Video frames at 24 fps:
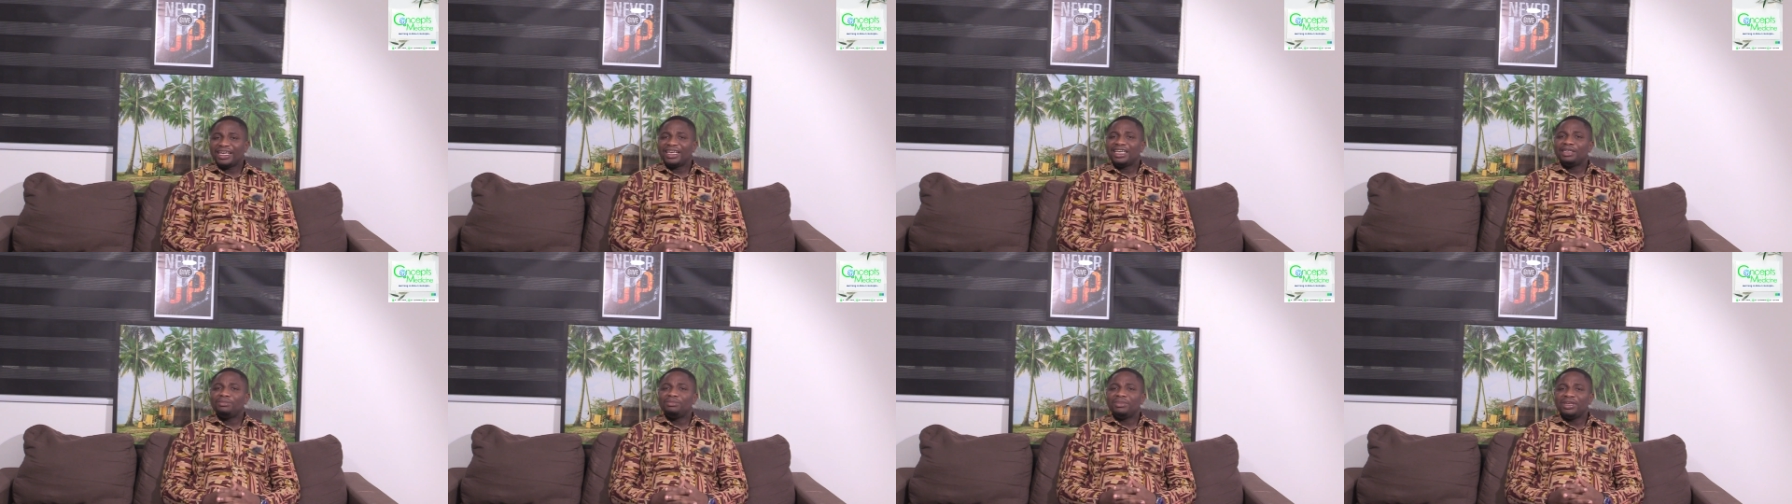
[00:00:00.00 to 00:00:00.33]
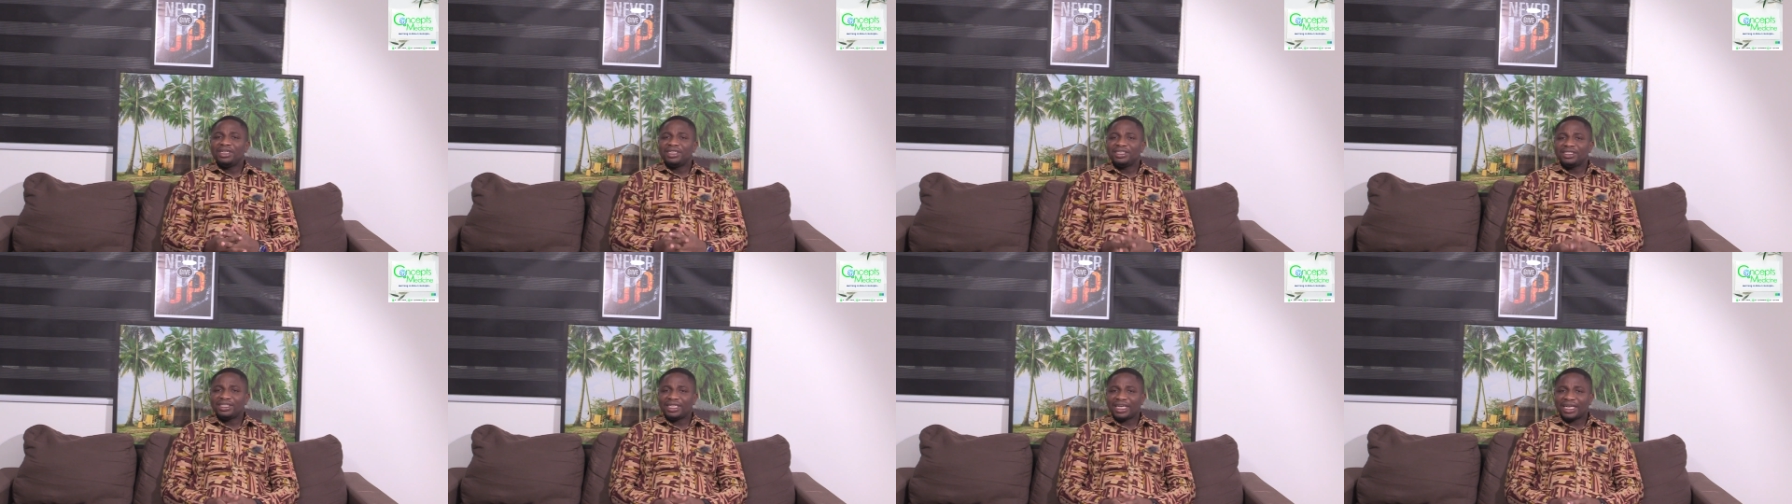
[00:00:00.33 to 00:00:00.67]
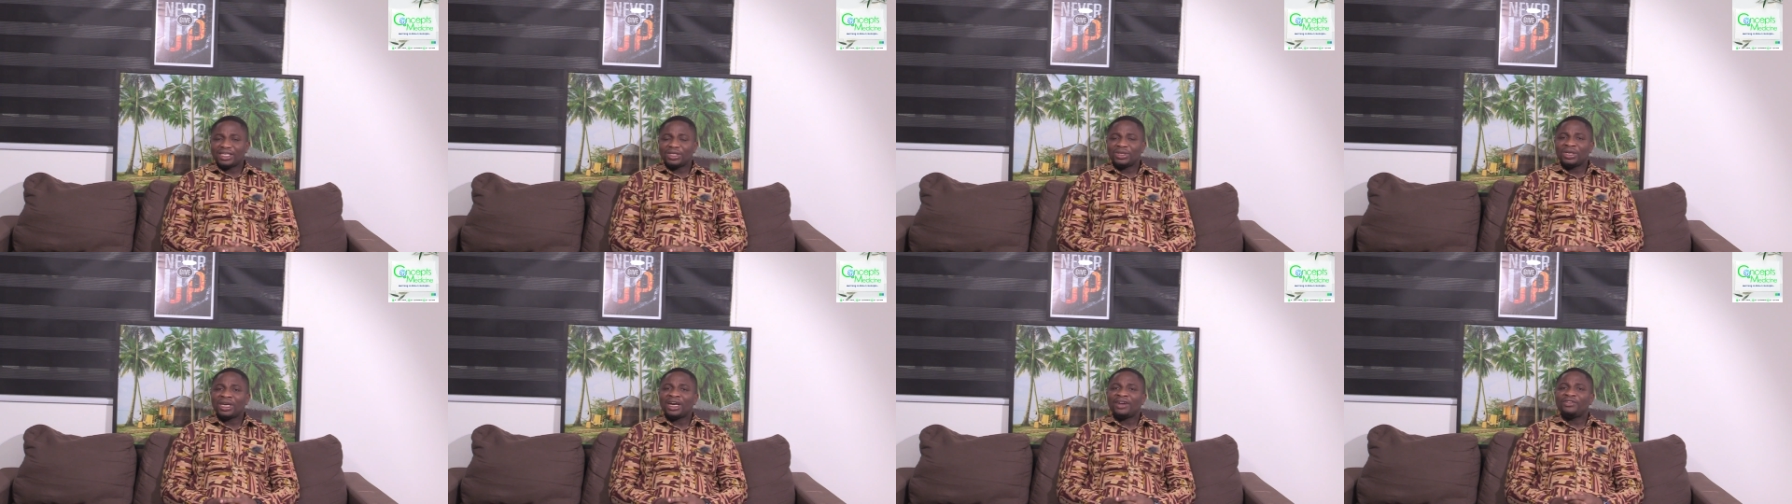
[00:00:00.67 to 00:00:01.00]
then it means
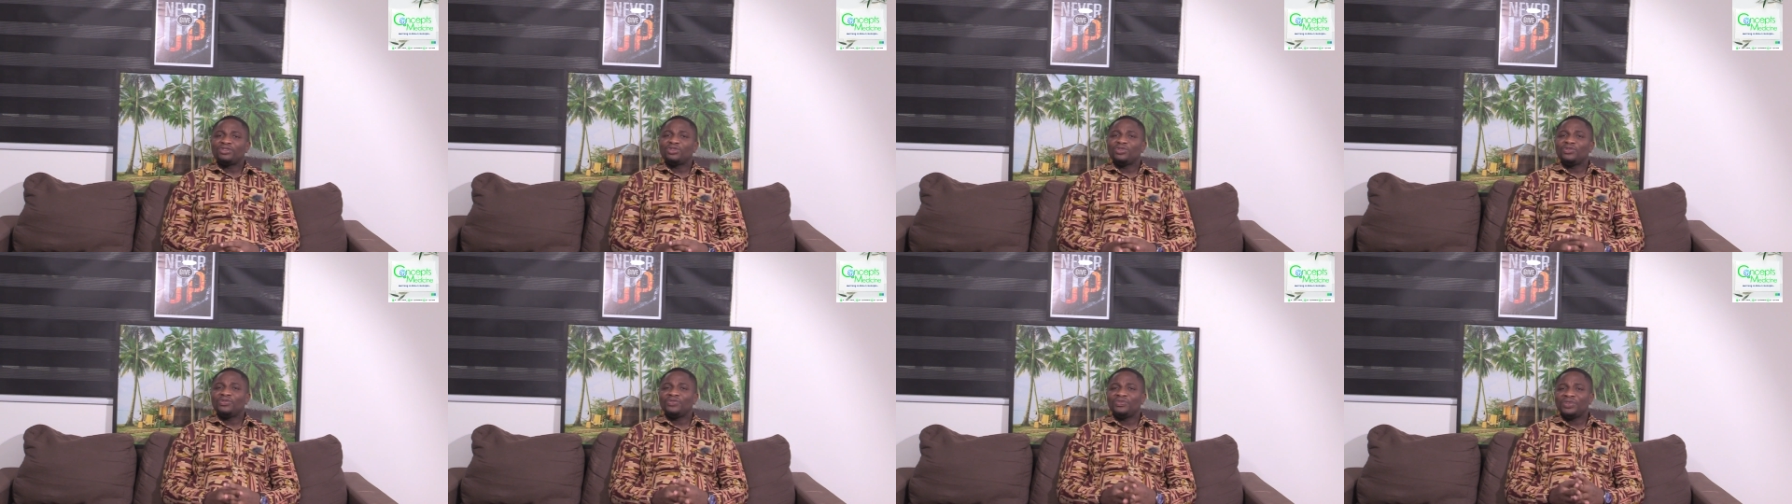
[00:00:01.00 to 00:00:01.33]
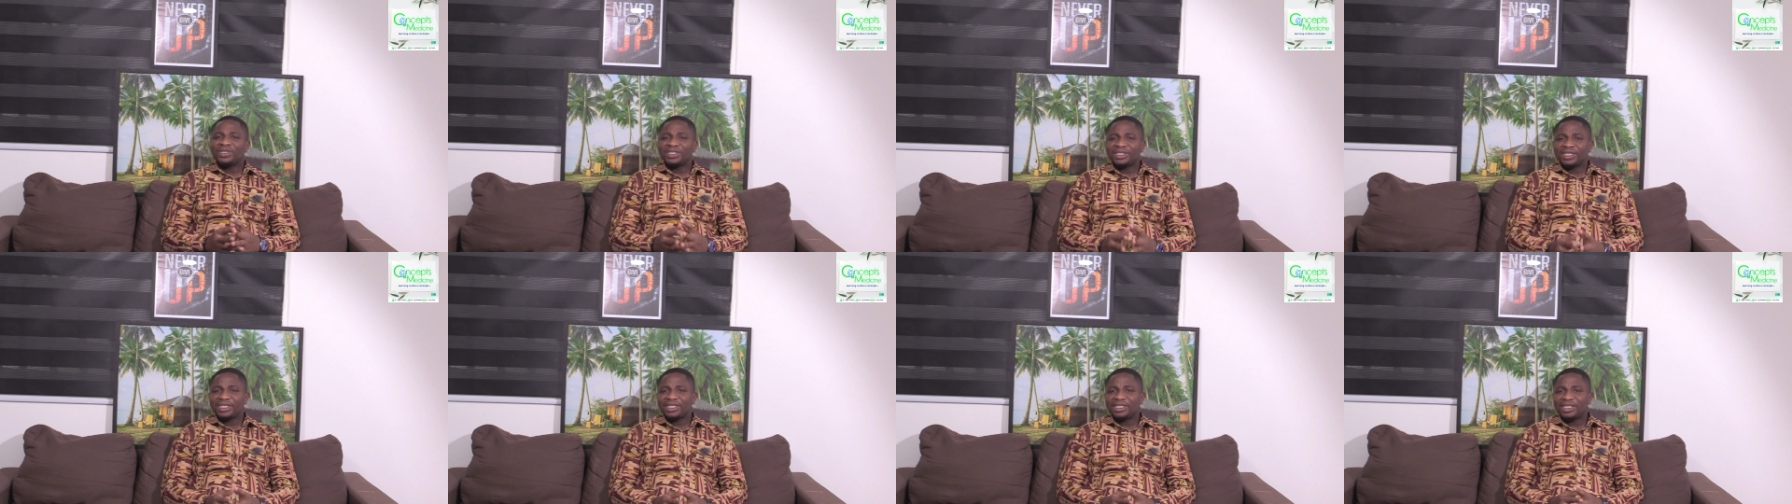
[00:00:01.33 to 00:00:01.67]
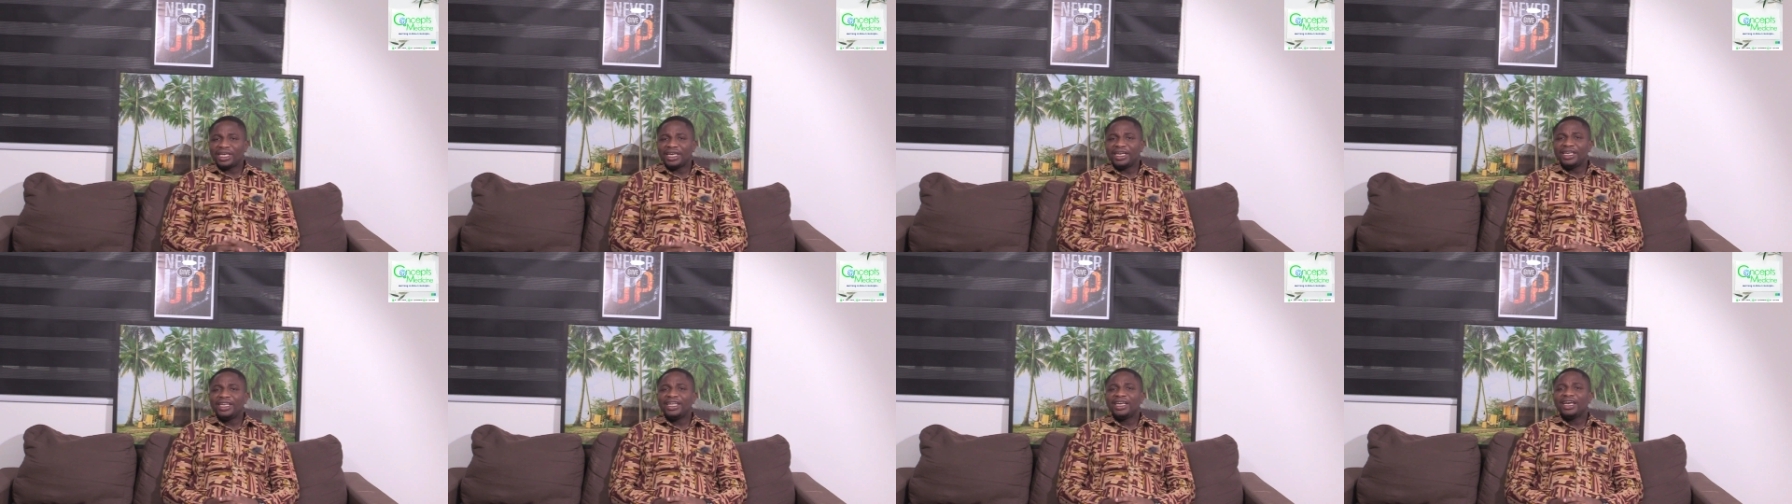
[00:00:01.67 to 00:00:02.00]
that you have to visit the